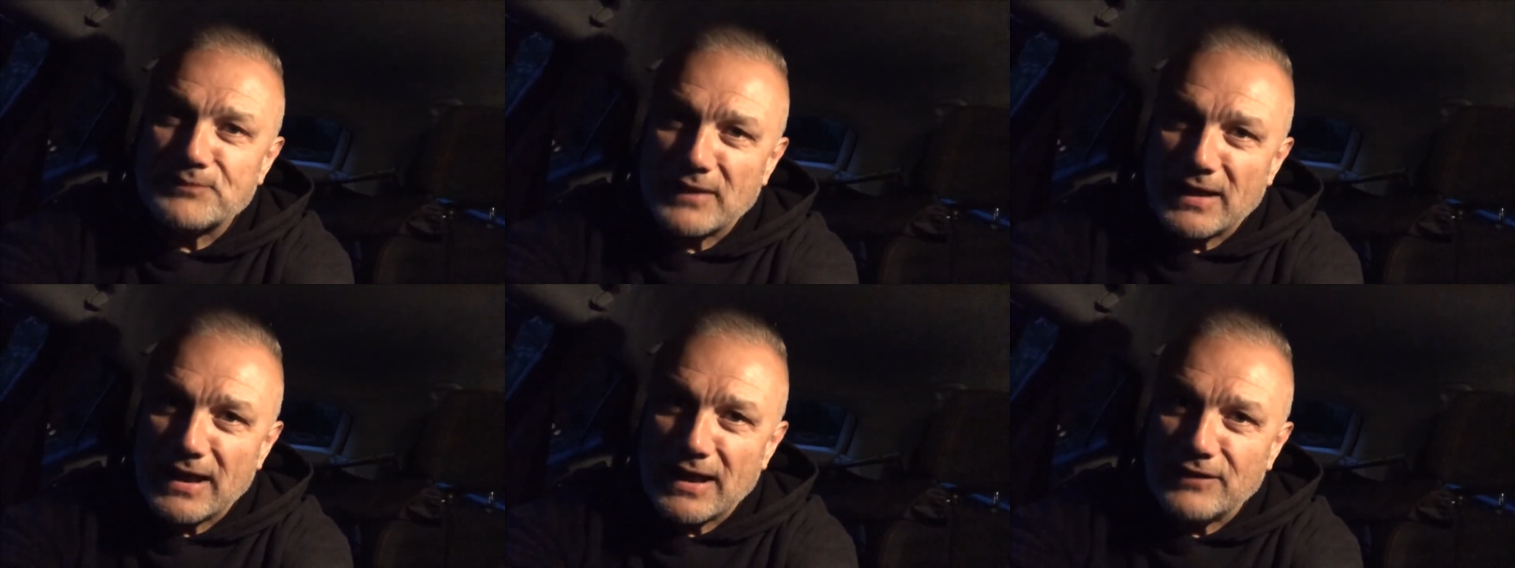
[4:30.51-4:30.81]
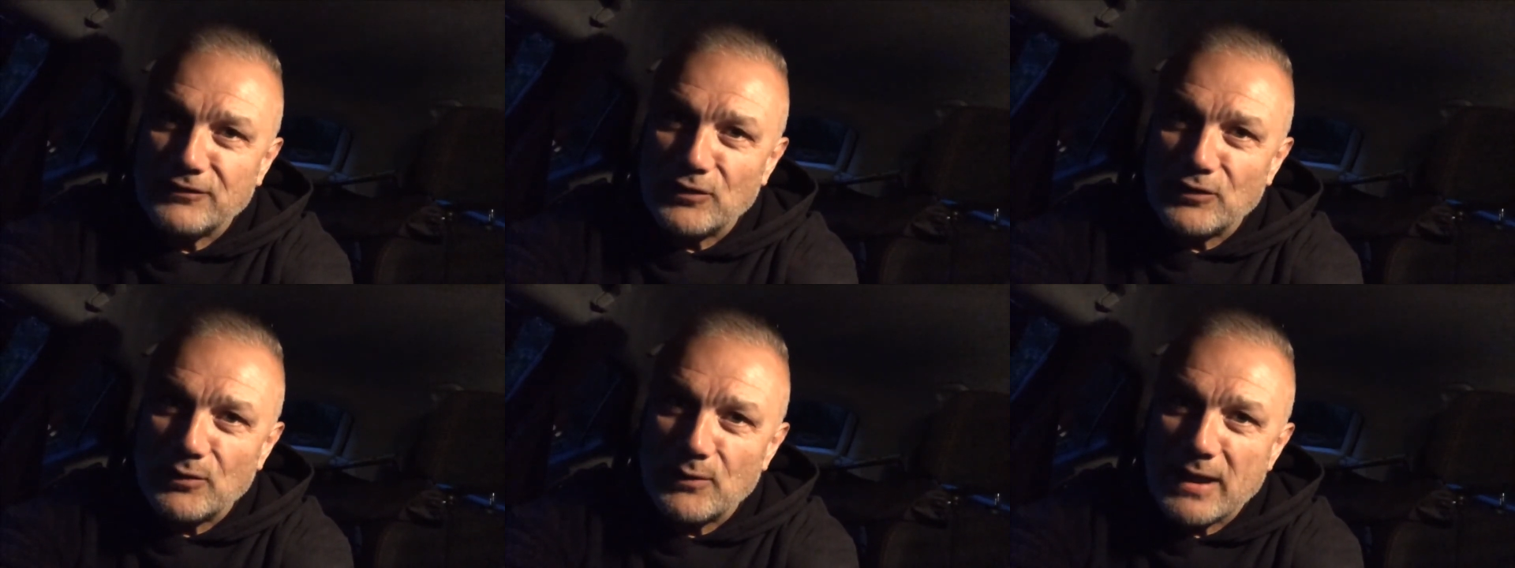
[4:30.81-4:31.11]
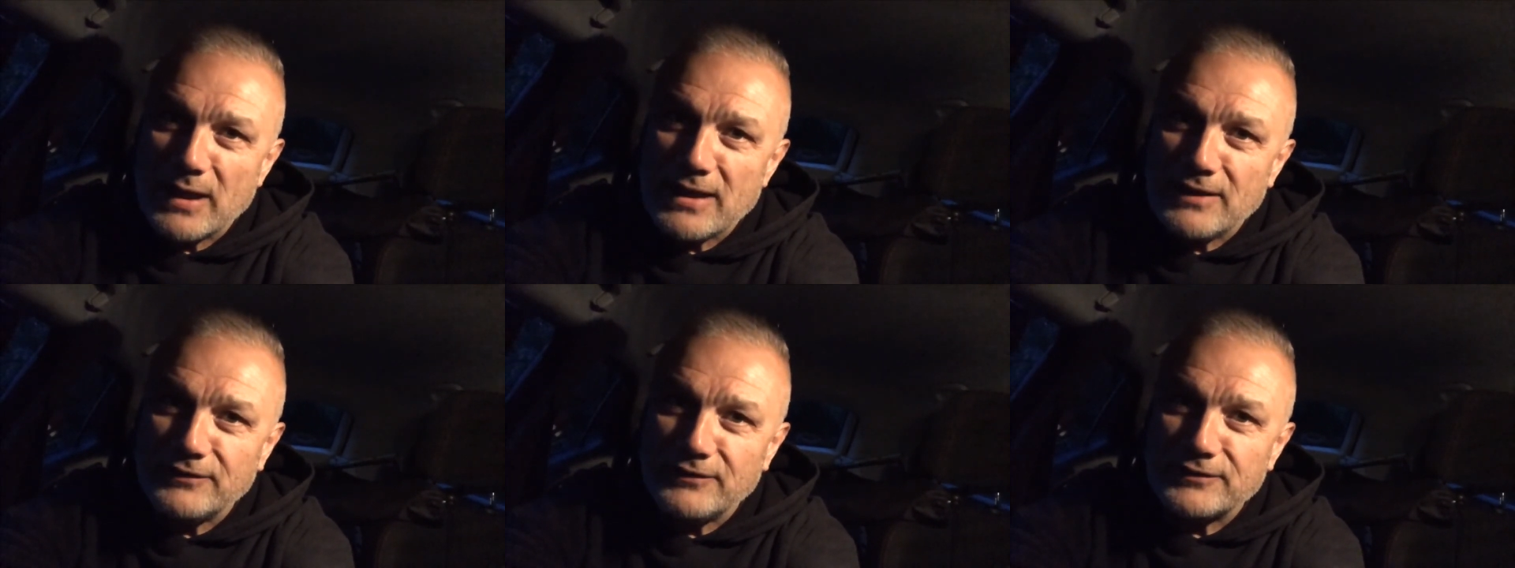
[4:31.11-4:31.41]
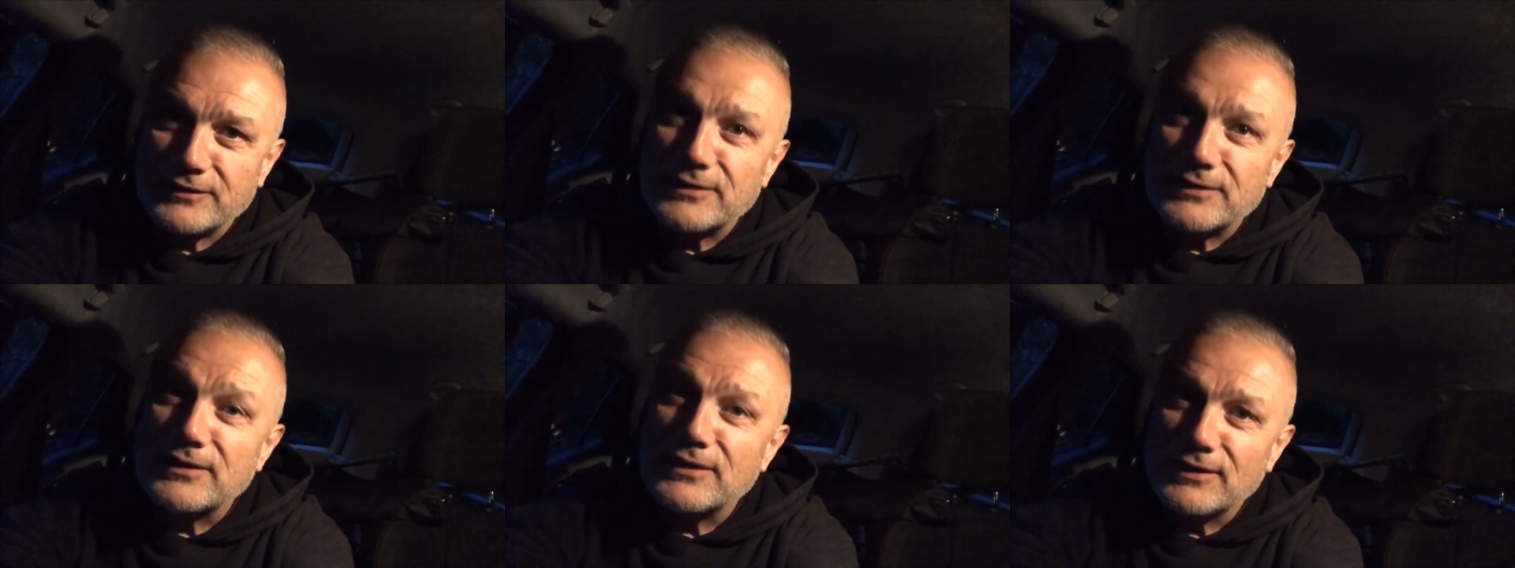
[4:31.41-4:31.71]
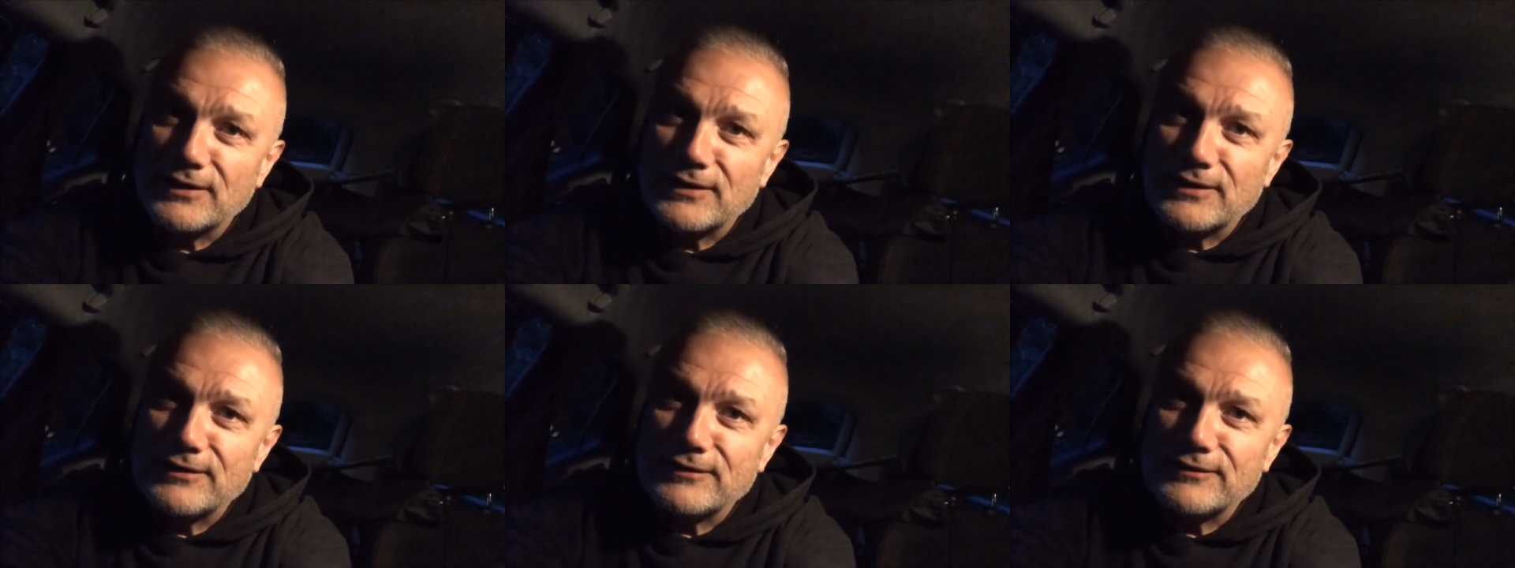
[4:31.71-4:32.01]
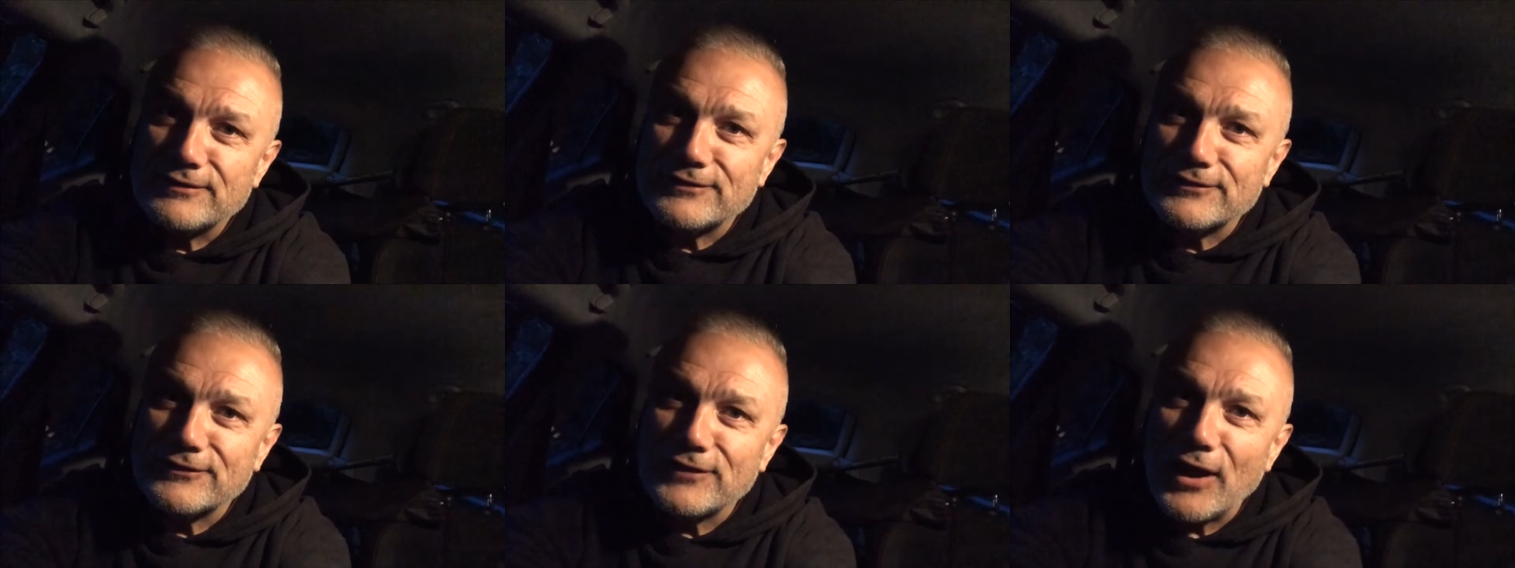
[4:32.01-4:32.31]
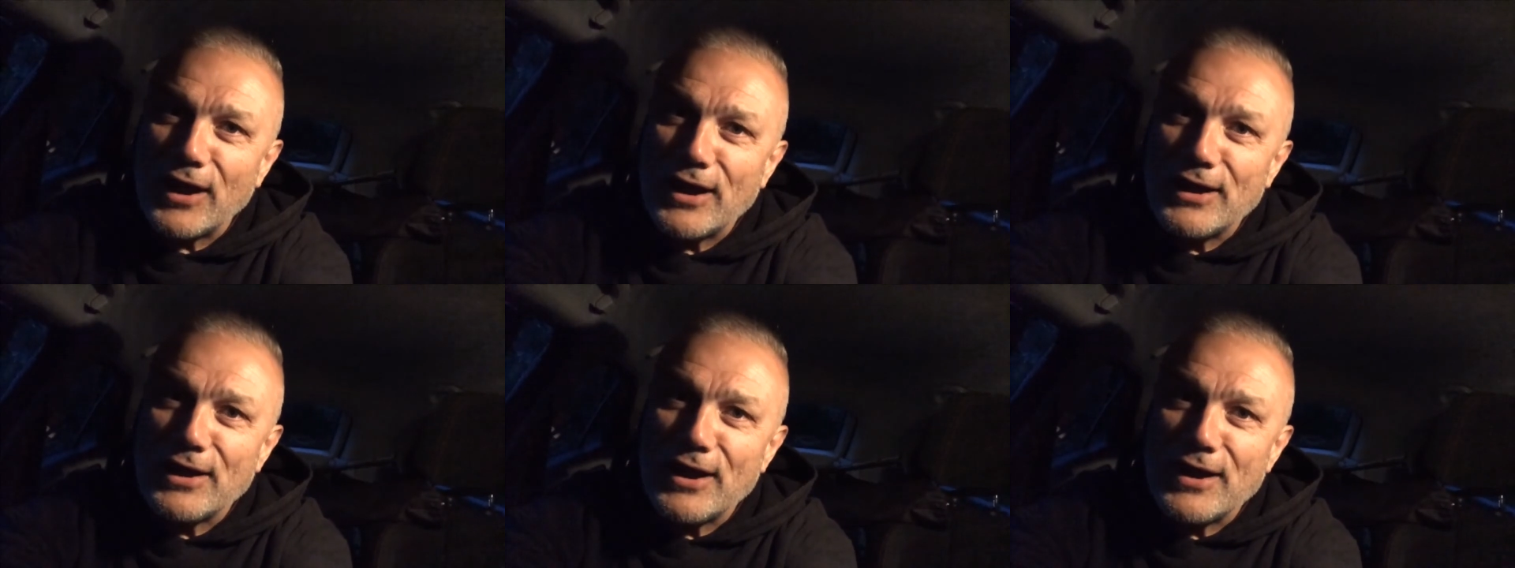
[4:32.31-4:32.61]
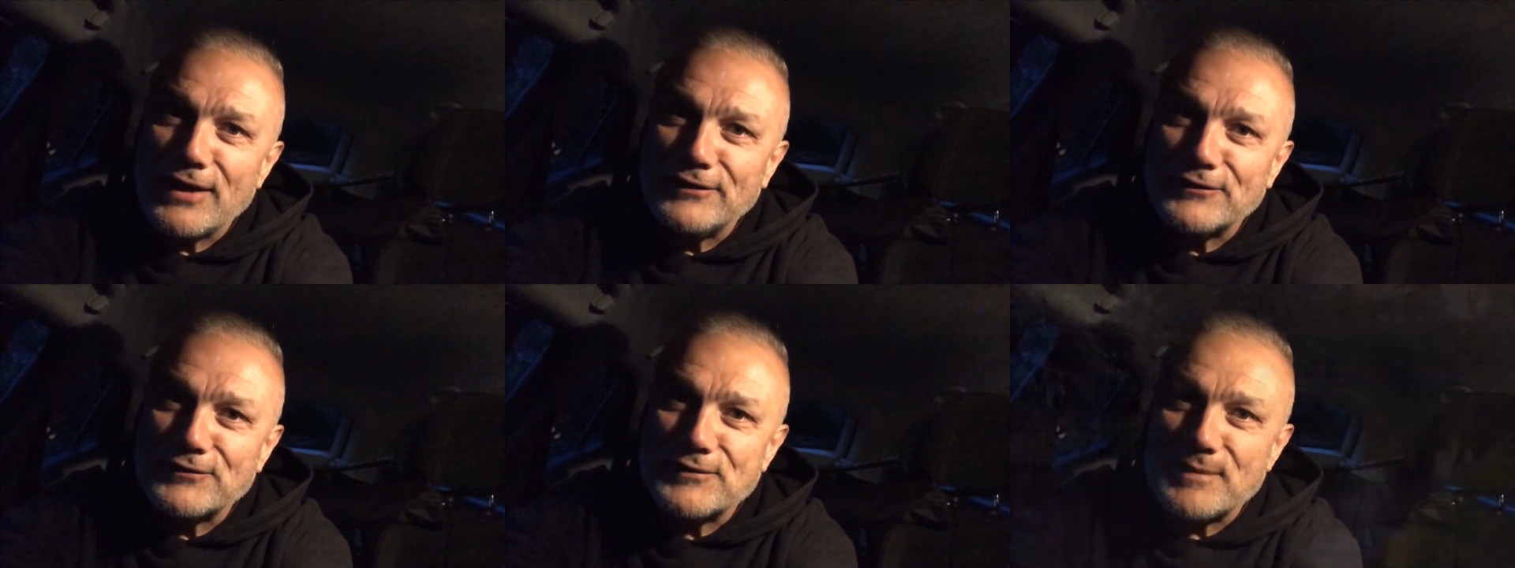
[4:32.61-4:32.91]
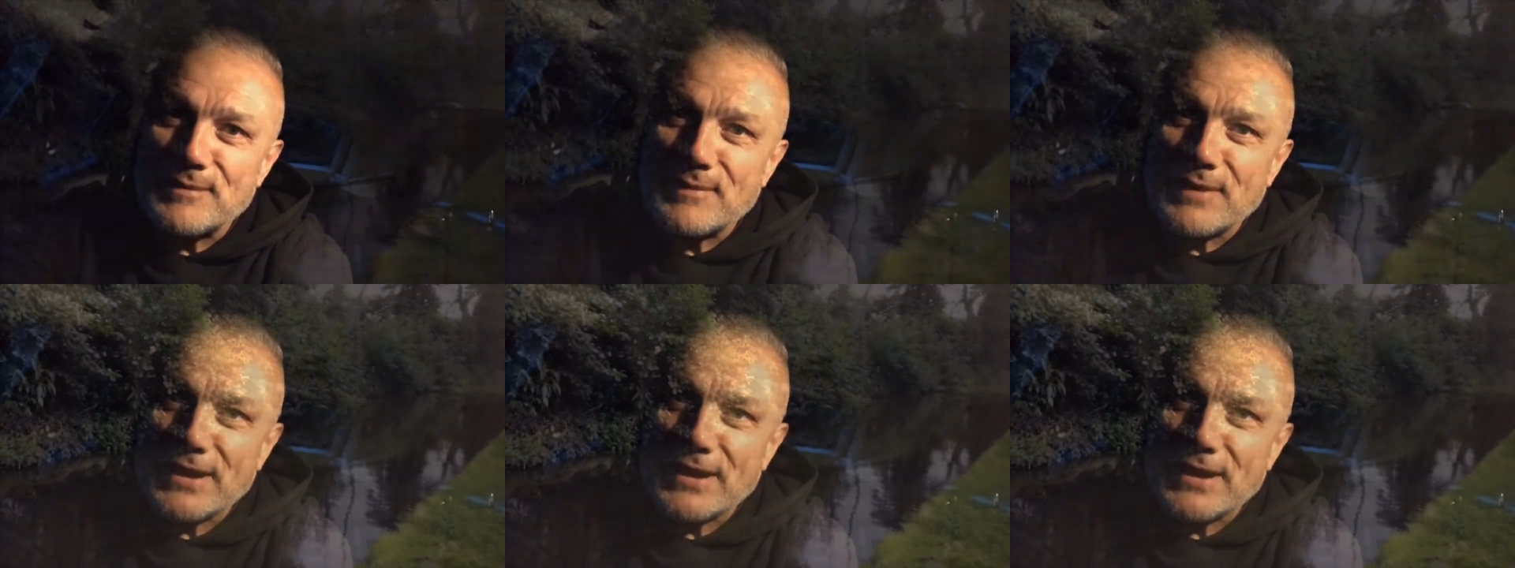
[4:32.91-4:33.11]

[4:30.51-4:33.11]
As always, tight lines from